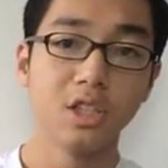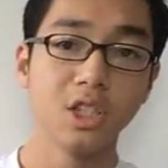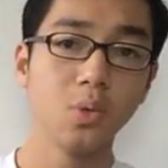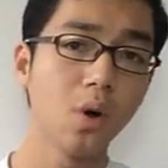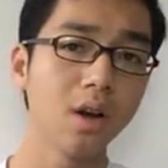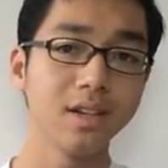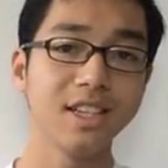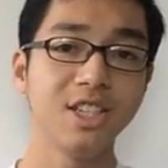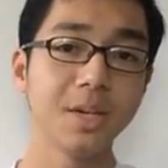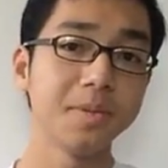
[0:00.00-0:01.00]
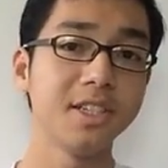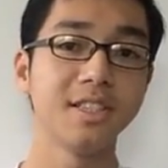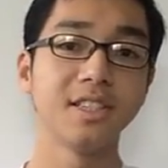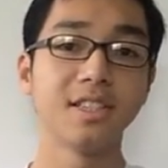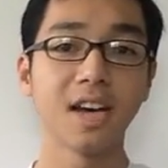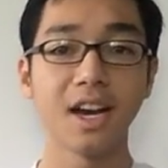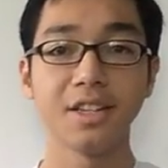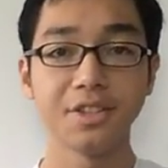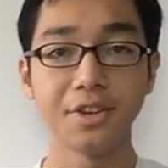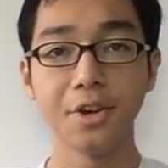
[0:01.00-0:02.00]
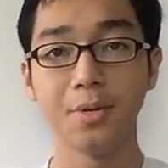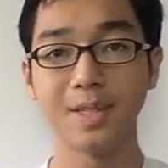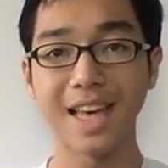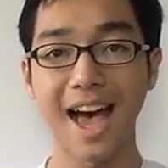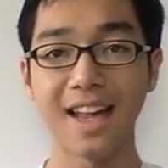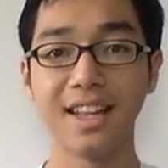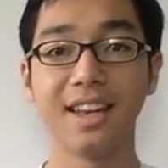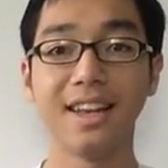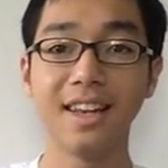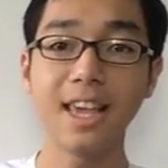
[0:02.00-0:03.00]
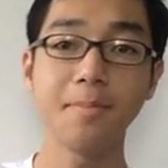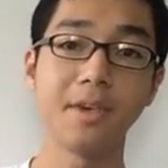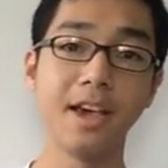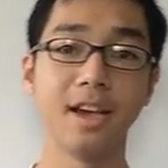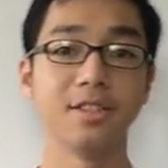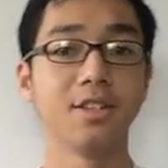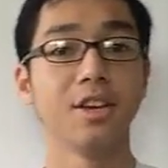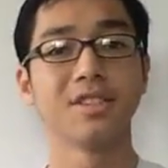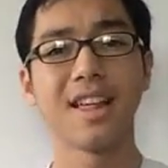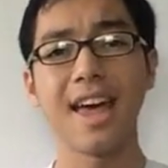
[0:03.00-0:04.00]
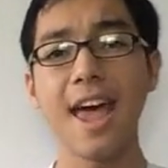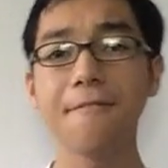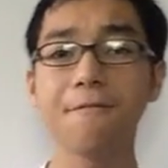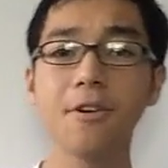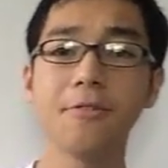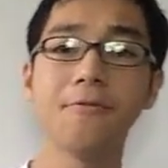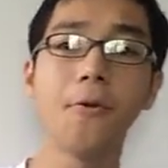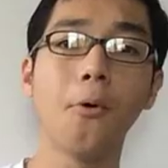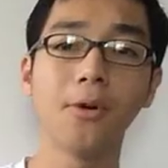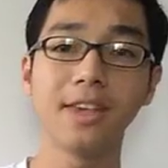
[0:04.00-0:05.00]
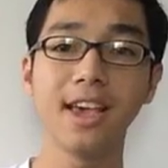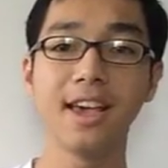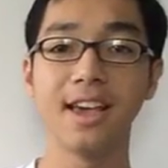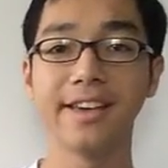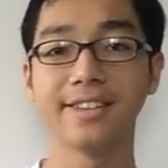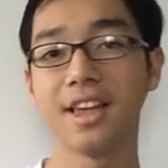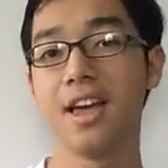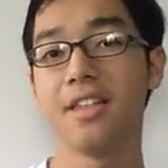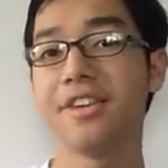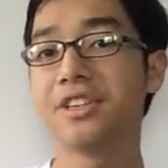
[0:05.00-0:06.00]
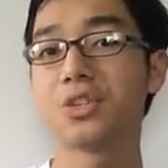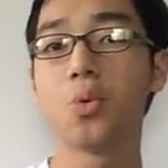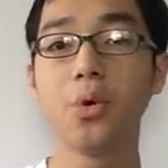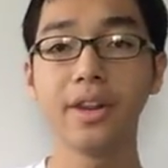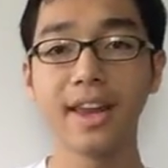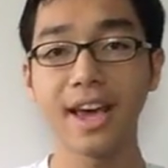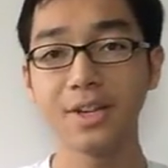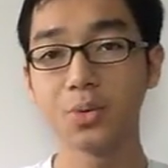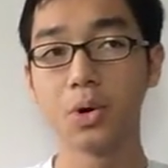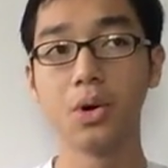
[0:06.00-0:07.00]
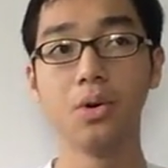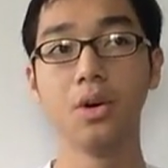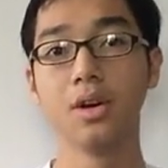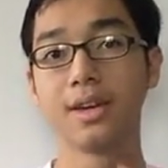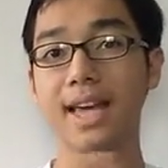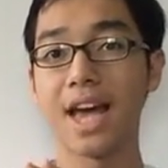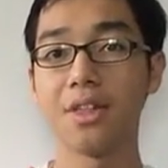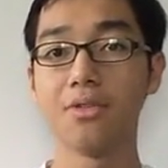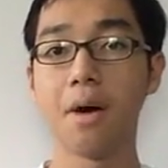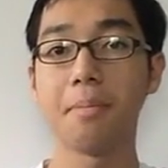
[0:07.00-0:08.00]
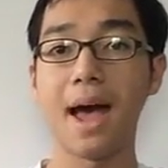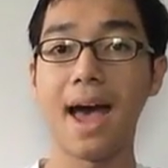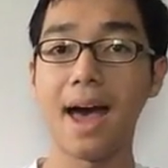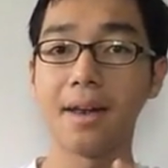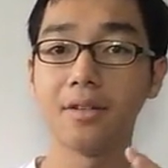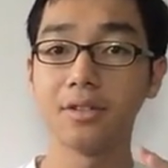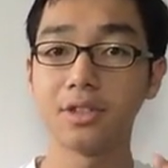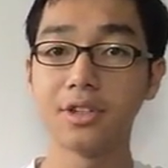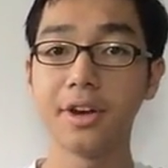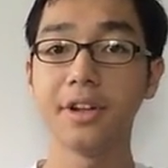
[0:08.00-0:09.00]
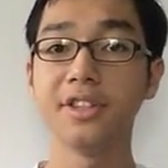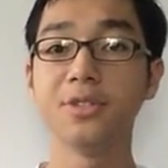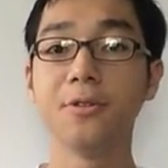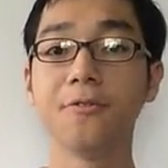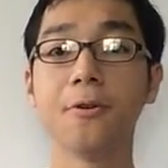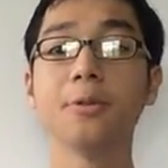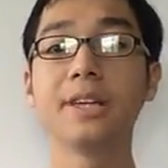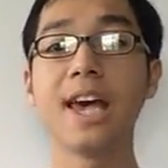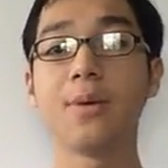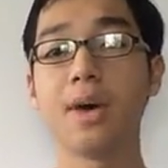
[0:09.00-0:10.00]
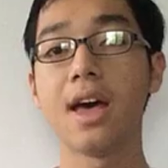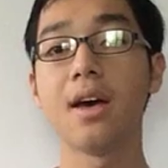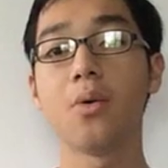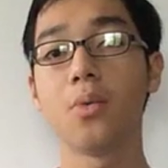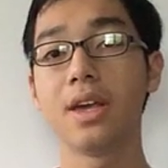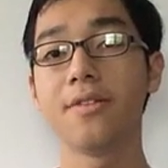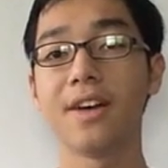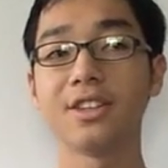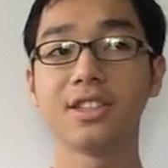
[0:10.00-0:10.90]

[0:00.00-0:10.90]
So what the Egyptians decided to do is added leap years, so that every 4 years these quarter days will gather up and turn into a full day, where we